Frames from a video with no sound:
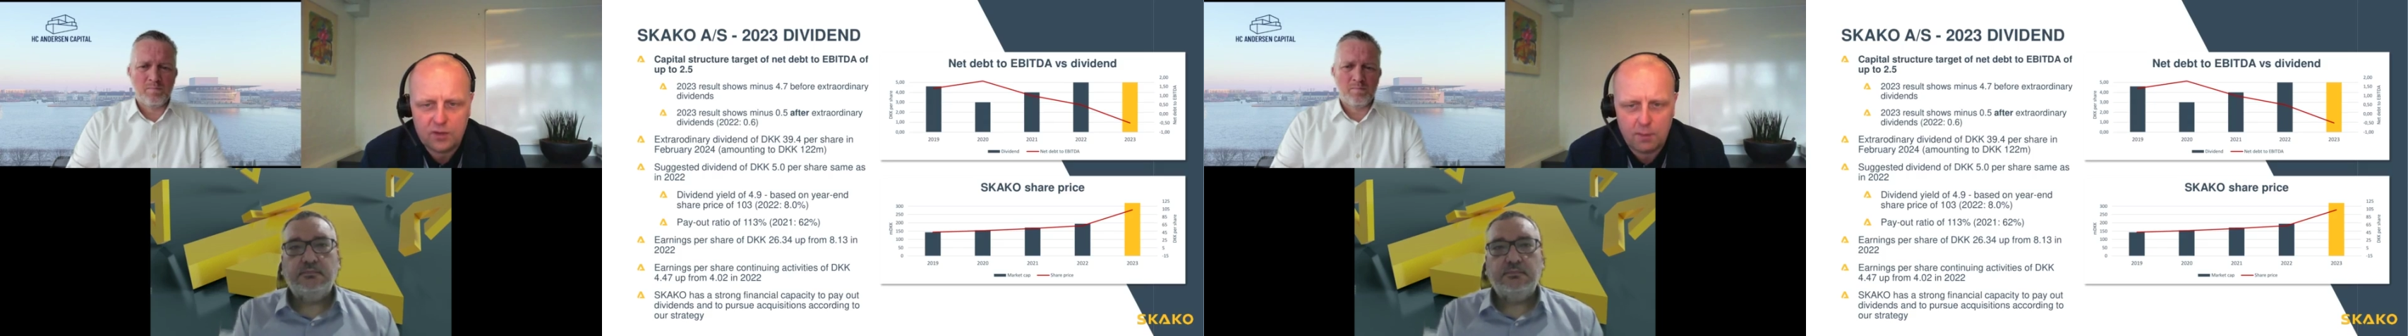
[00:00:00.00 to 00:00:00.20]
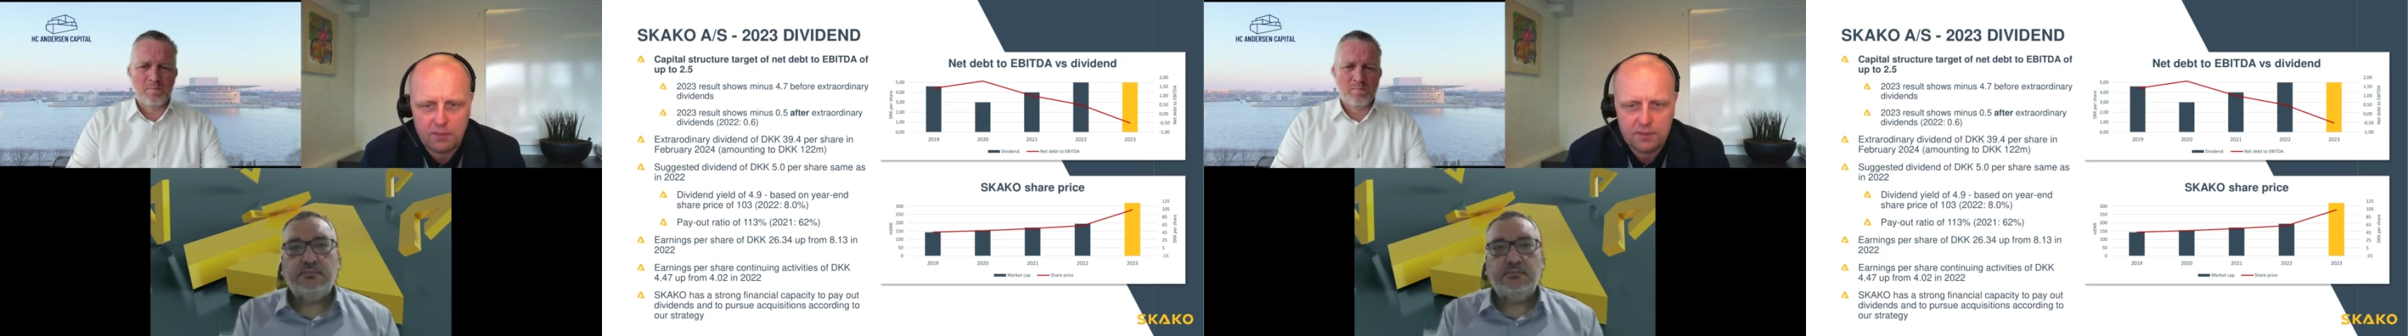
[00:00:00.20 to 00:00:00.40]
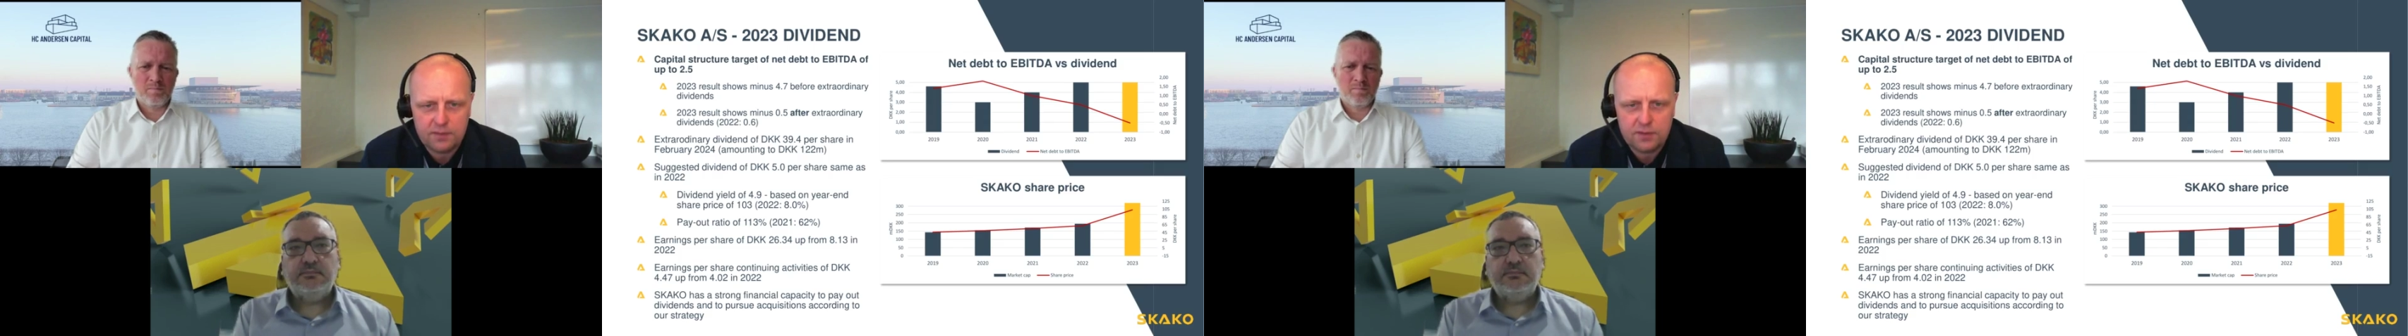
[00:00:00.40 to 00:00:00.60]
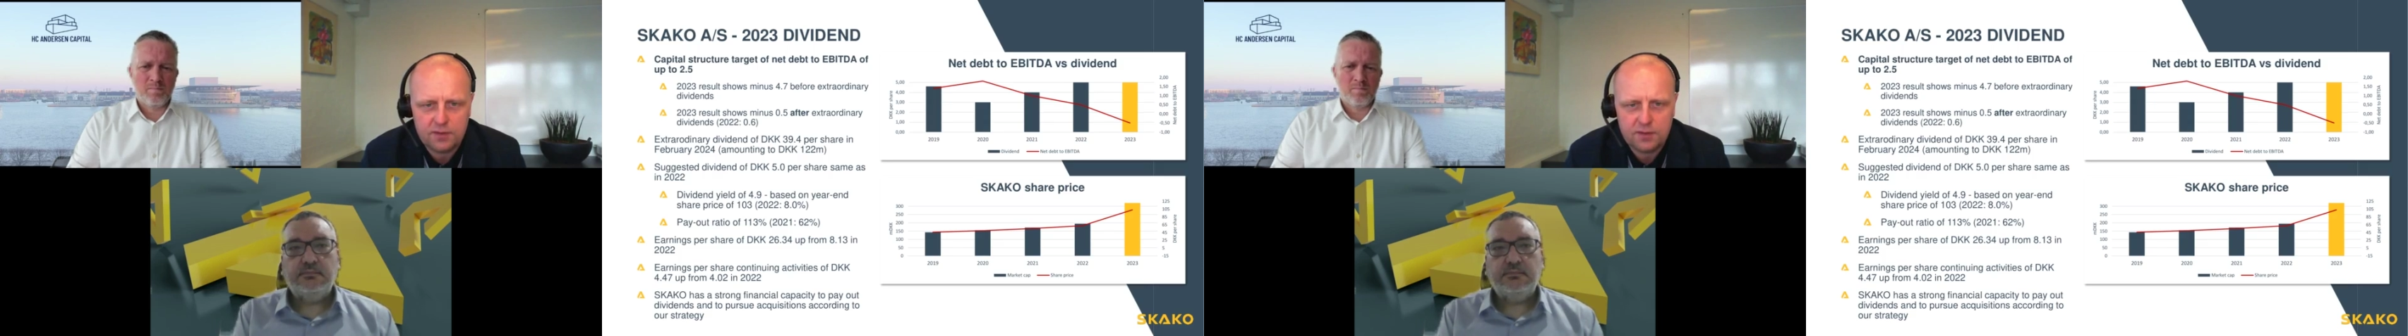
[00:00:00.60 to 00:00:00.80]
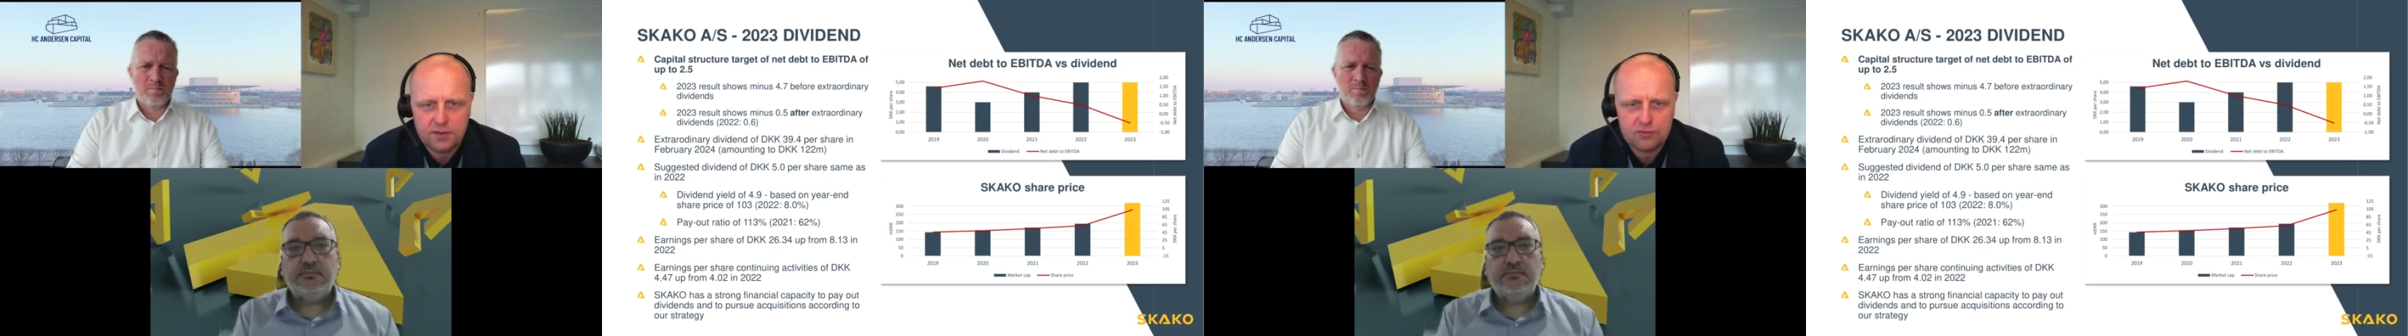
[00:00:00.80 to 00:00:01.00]
double
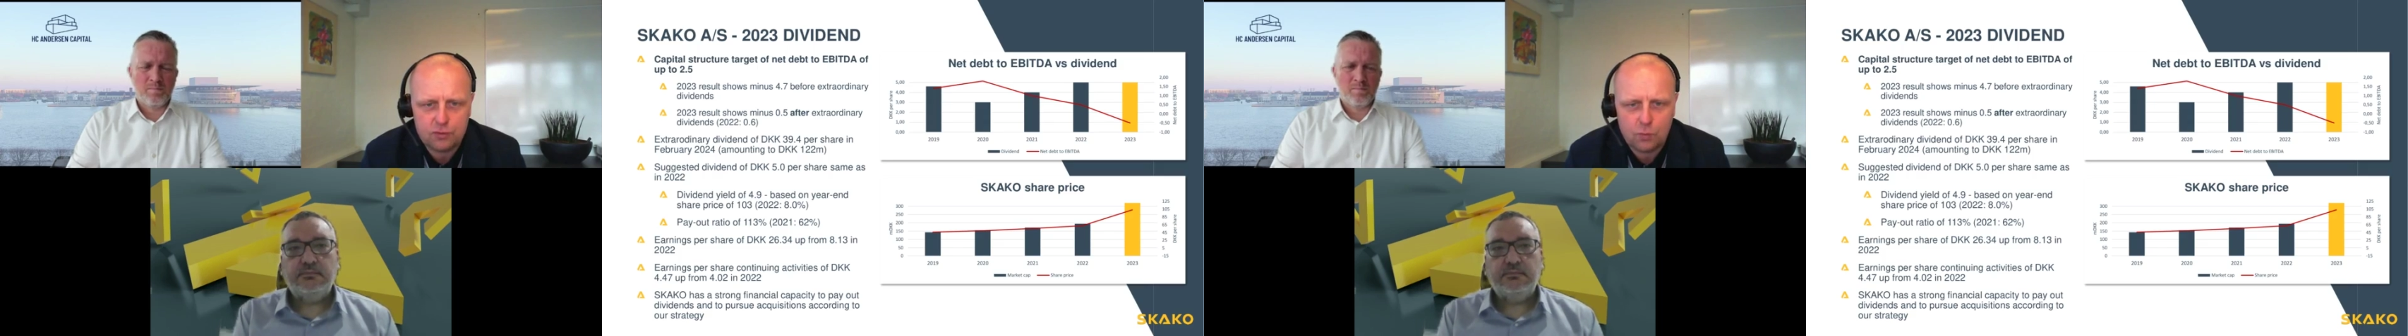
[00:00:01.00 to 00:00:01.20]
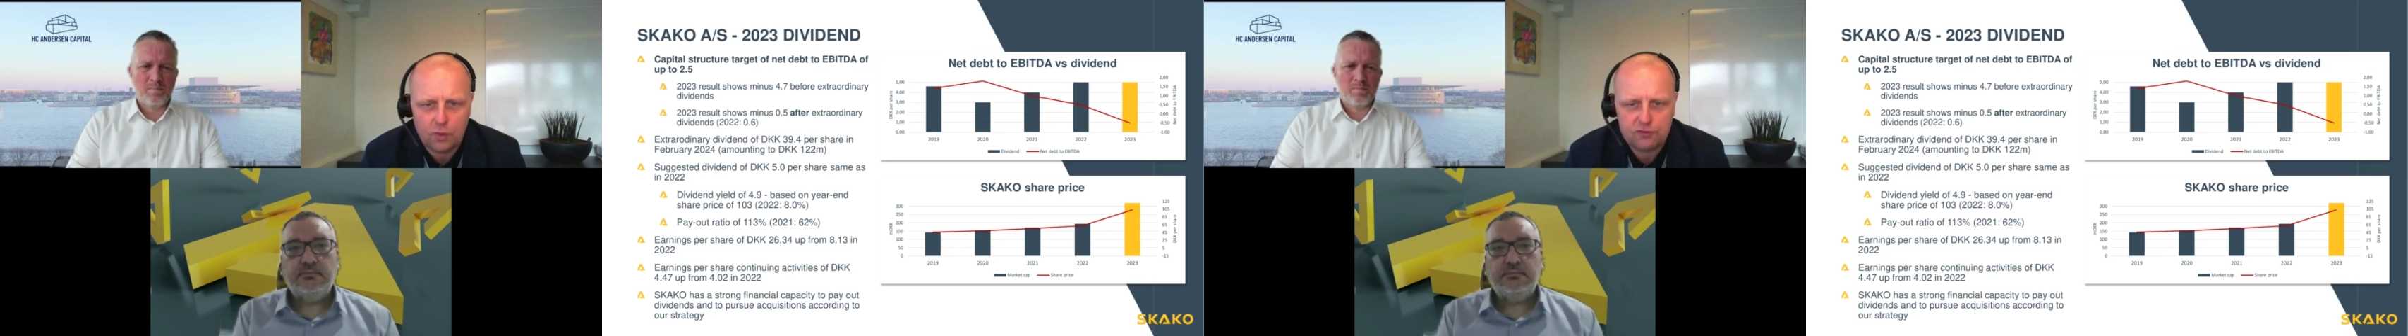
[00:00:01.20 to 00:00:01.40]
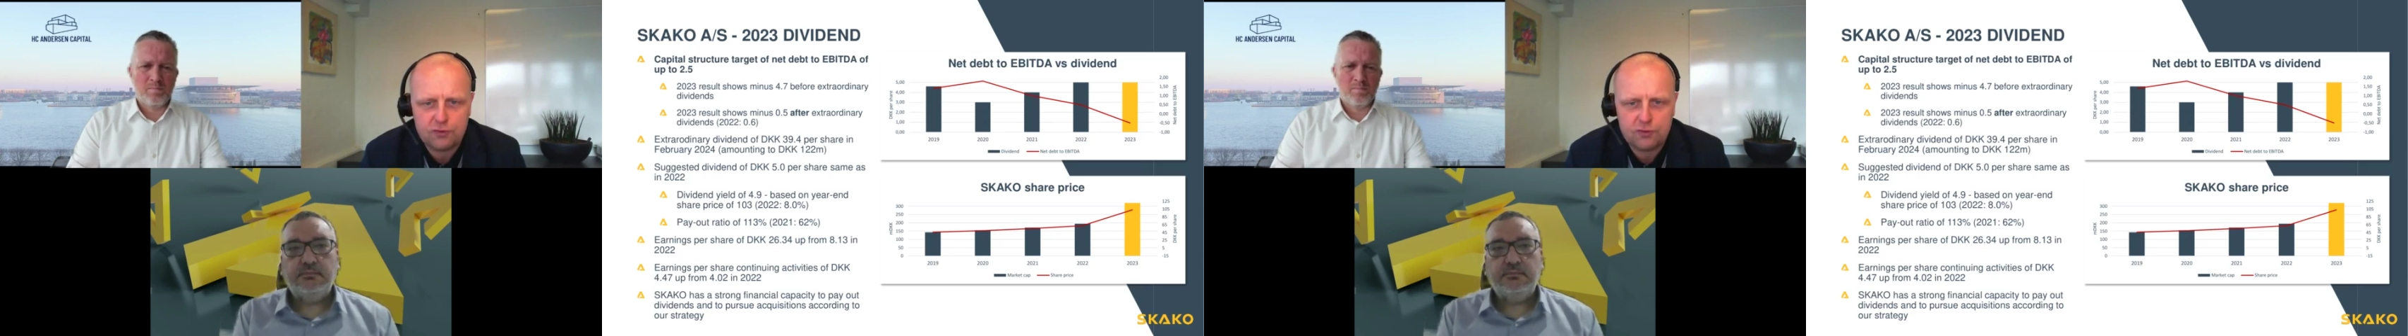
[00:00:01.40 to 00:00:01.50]
towards